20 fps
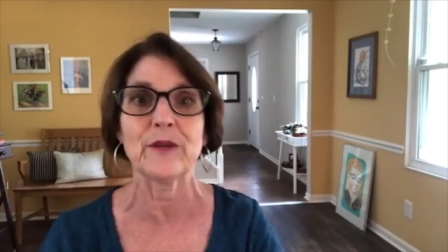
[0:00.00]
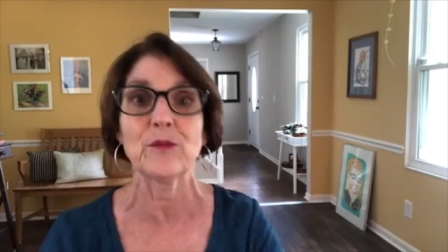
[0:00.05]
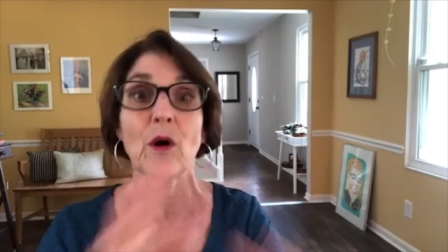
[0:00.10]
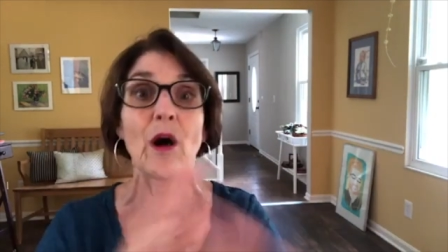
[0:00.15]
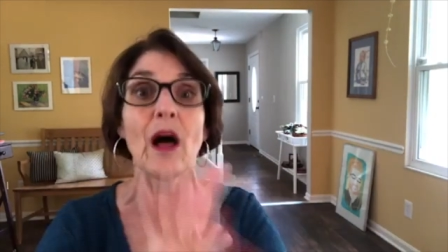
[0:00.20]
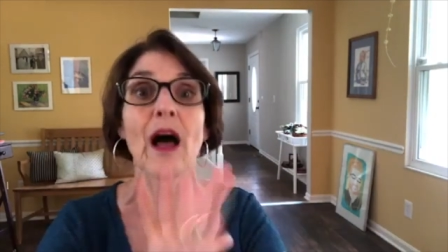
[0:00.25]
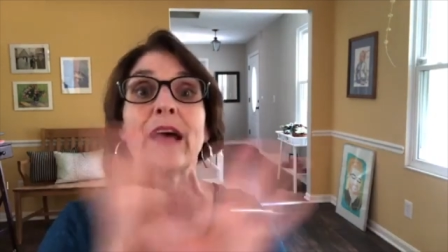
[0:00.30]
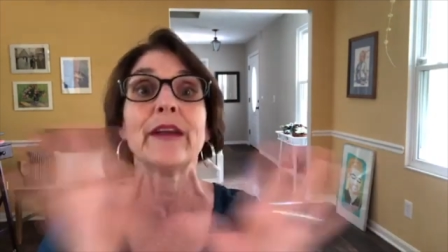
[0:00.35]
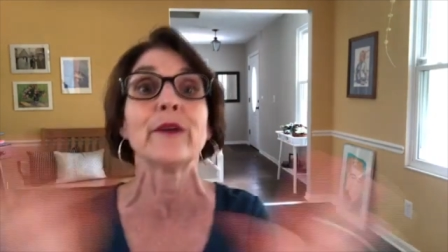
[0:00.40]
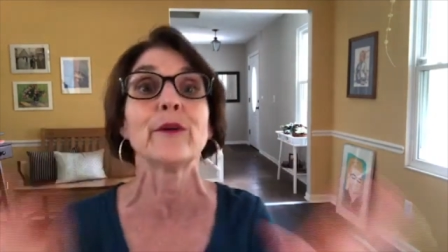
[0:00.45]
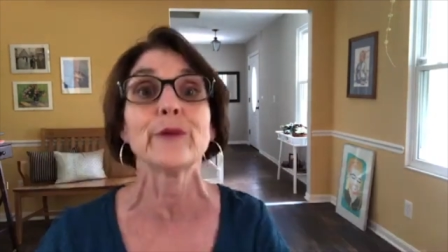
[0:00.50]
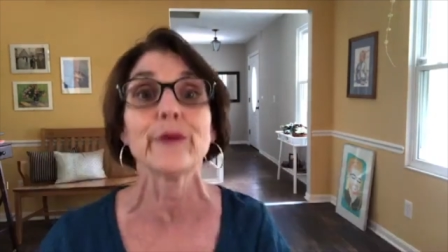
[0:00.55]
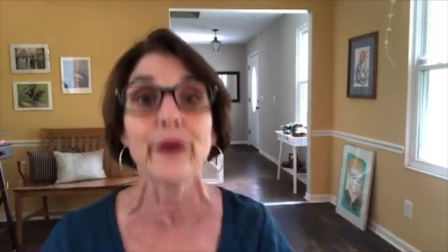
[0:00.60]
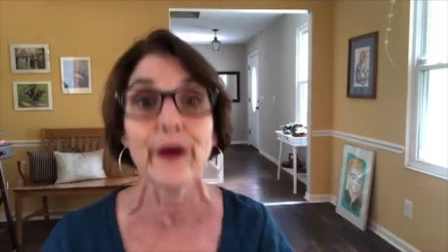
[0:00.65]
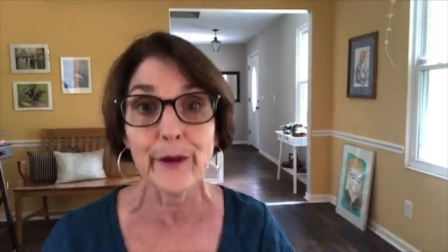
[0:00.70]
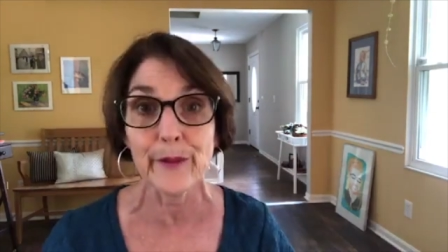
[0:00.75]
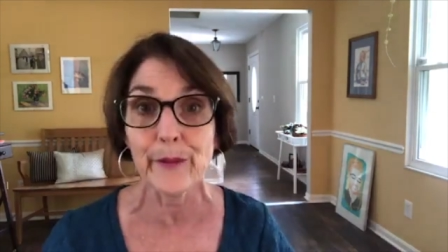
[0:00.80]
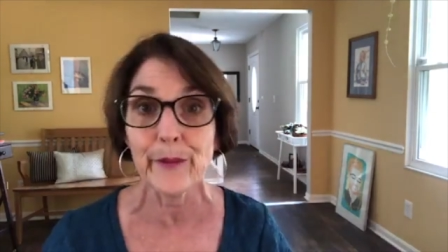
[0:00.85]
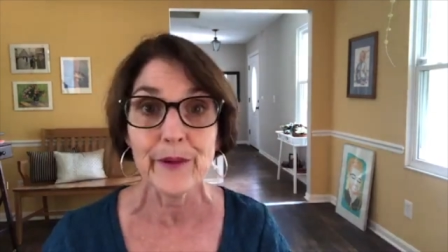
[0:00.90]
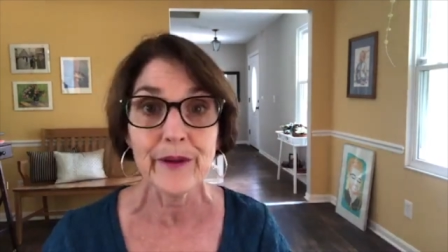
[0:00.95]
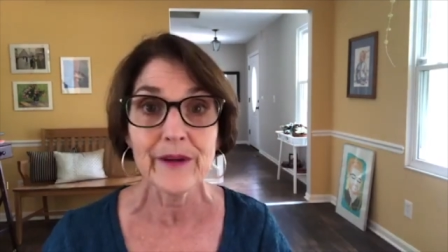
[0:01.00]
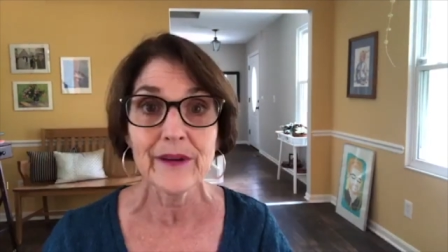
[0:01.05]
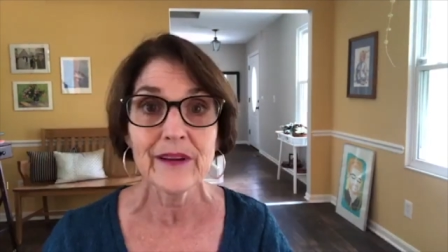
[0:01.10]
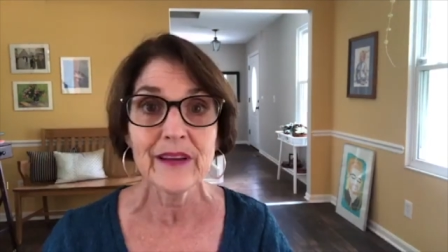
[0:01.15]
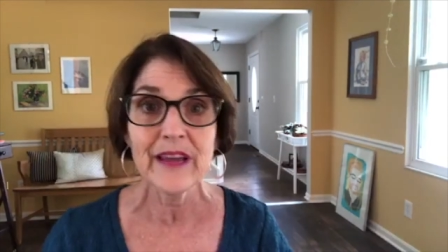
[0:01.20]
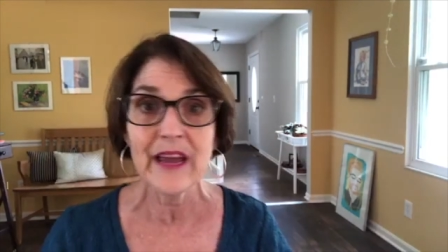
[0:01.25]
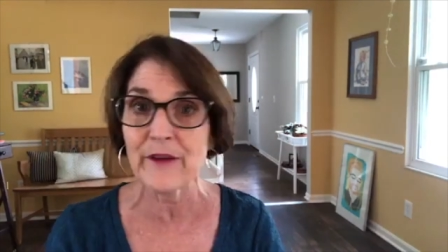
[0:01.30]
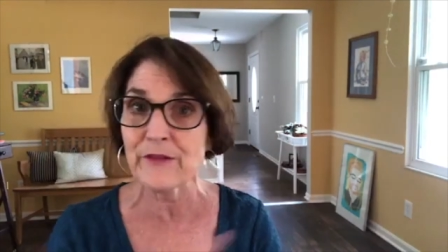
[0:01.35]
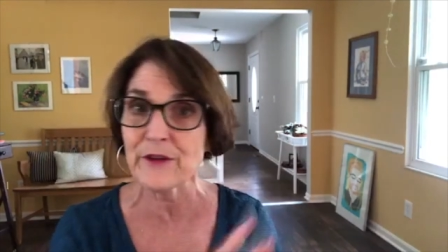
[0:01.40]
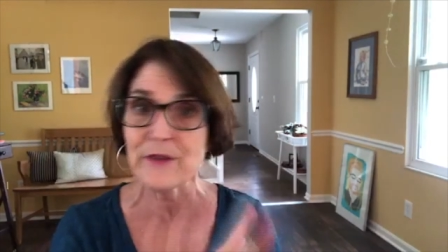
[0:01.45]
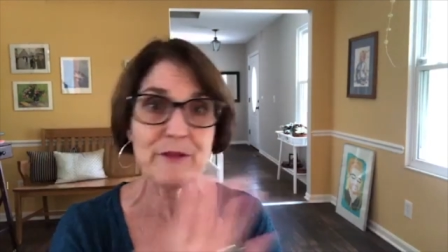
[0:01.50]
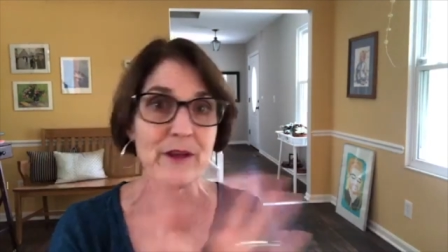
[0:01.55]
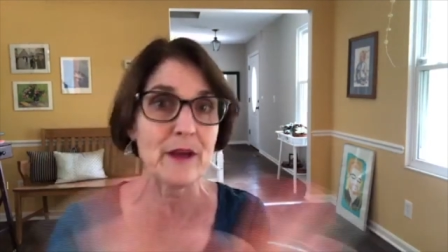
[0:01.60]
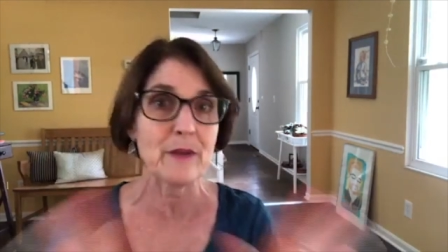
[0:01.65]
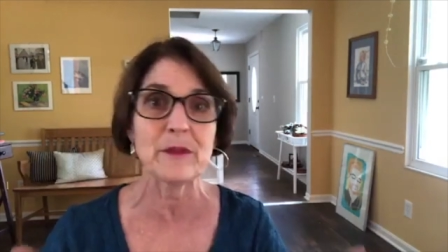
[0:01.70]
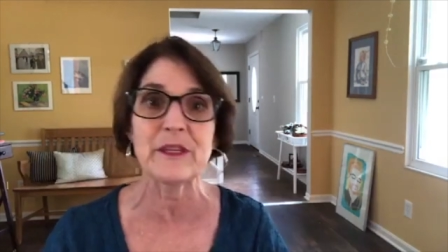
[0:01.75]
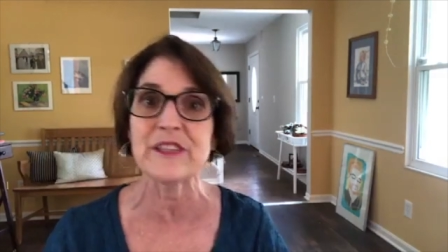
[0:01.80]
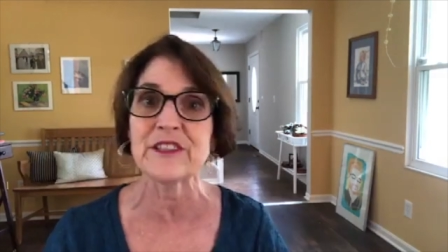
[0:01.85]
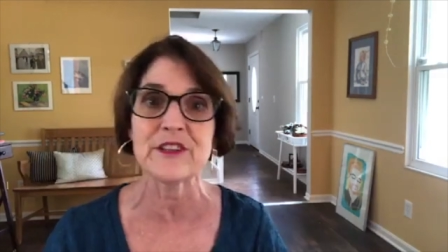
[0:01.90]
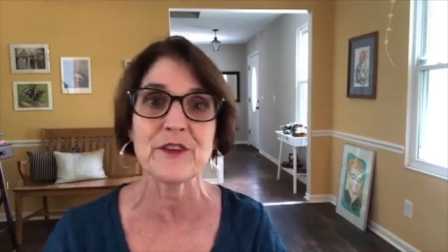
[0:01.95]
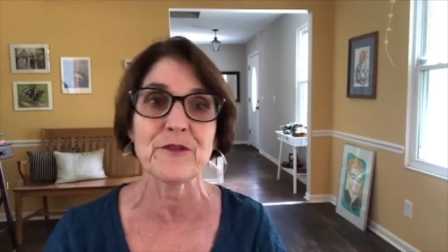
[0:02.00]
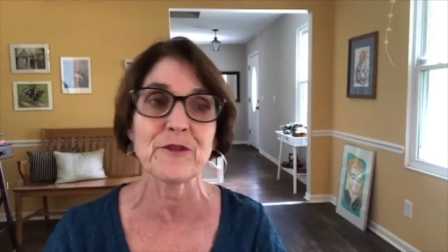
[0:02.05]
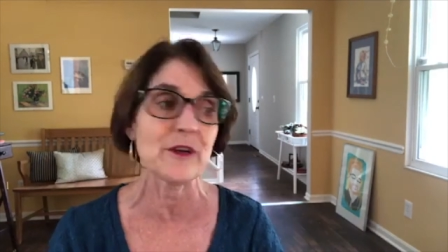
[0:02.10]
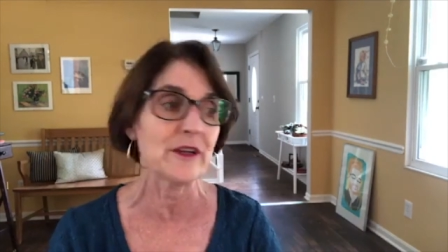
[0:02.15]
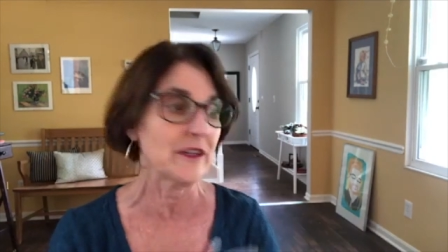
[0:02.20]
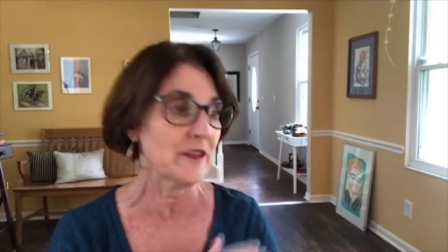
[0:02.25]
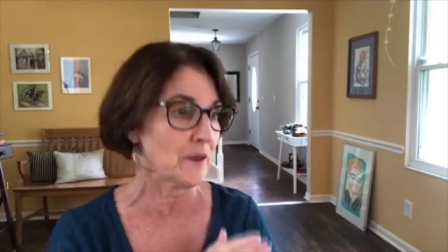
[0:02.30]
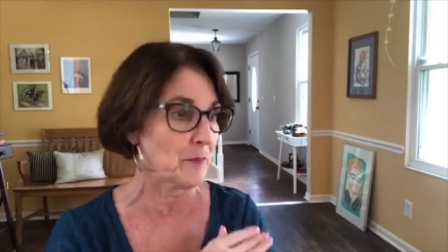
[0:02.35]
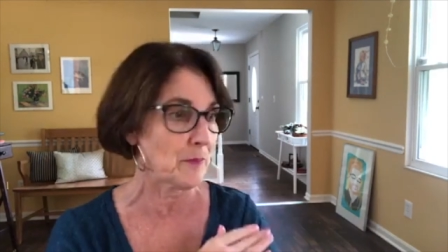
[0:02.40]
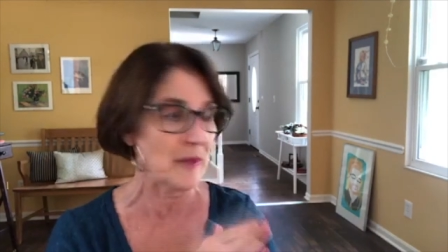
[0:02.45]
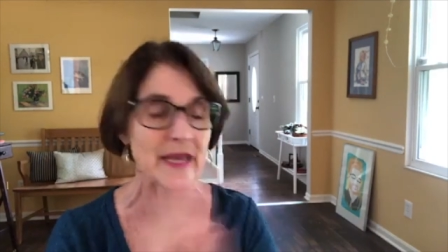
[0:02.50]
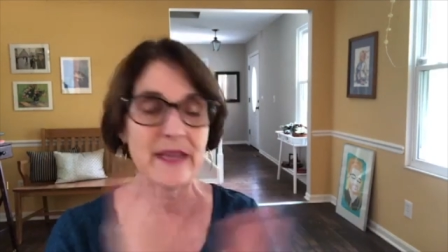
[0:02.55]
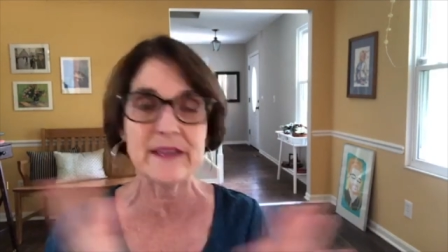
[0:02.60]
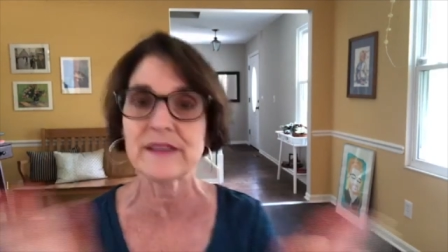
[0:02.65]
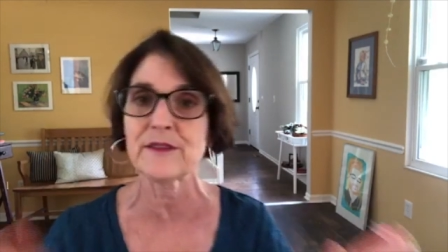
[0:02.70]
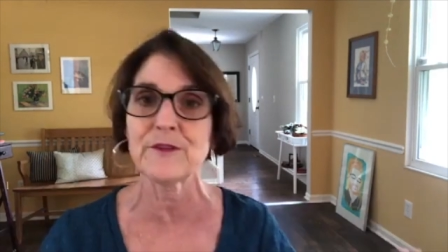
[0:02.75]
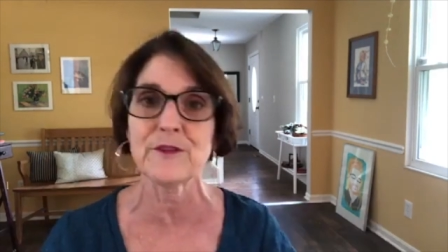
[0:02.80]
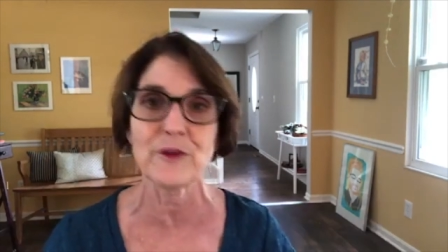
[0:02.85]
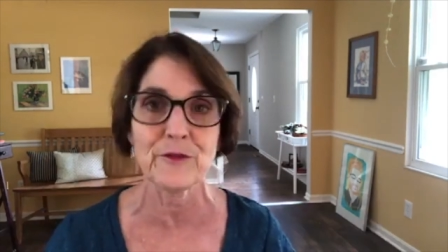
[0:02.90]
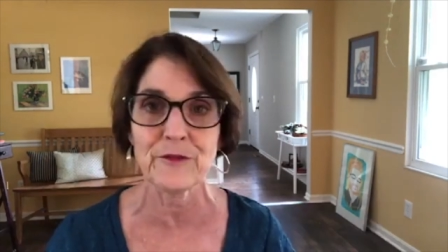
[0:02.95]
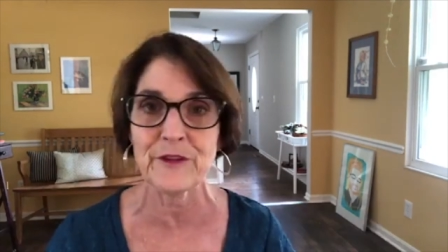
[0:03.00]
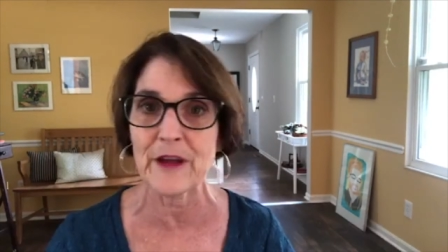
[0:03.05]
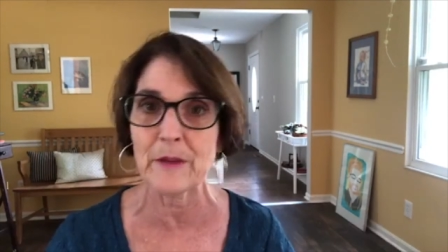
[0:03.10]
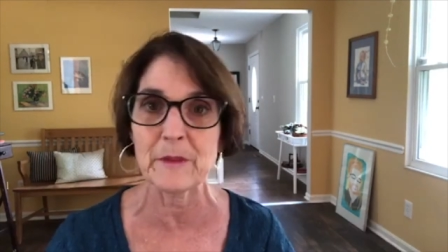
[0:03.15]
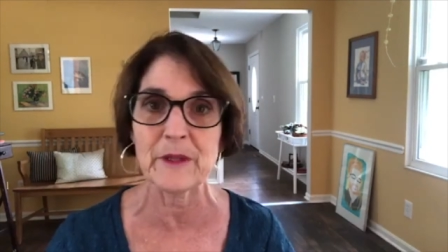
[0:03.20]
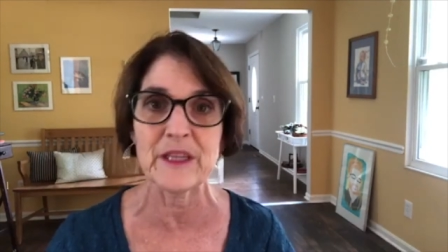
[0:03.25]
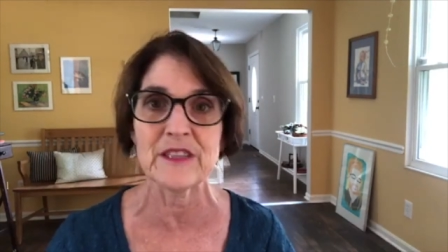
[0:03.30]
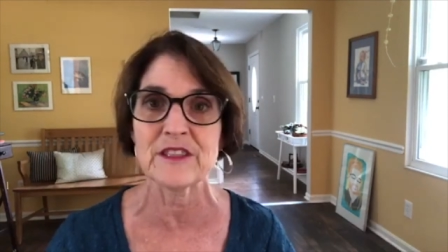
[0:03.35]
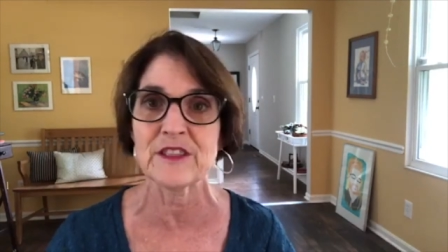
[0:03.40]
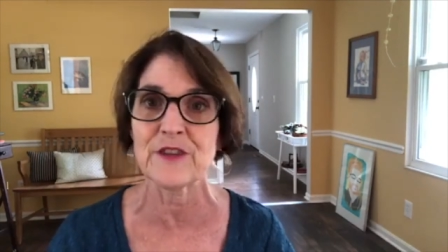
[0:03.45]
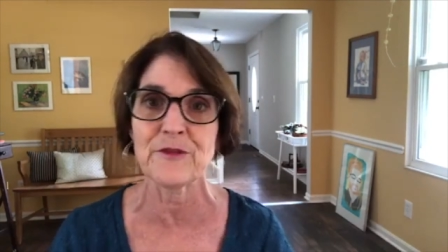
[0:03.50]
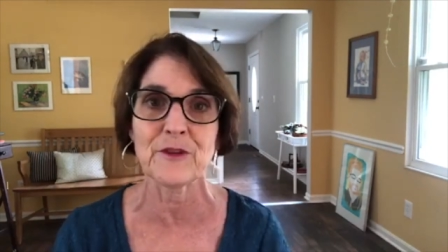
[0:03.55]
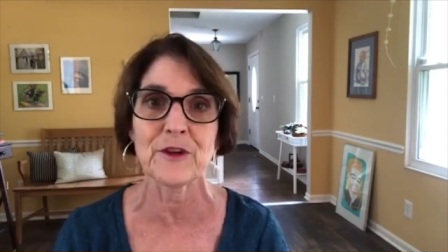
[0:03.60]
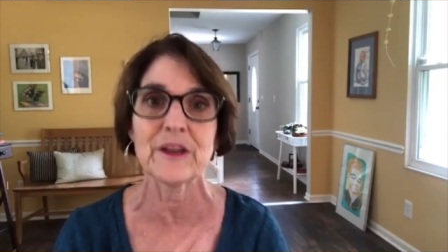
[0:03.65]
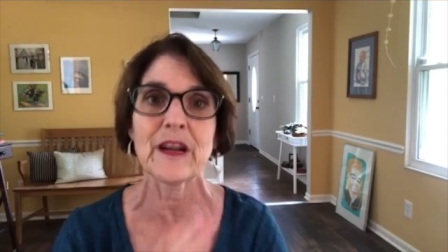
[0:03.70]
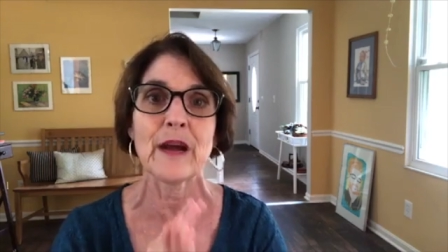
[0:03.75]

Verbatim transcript: Well, I don't know. Every family is different. The pace of your family is different.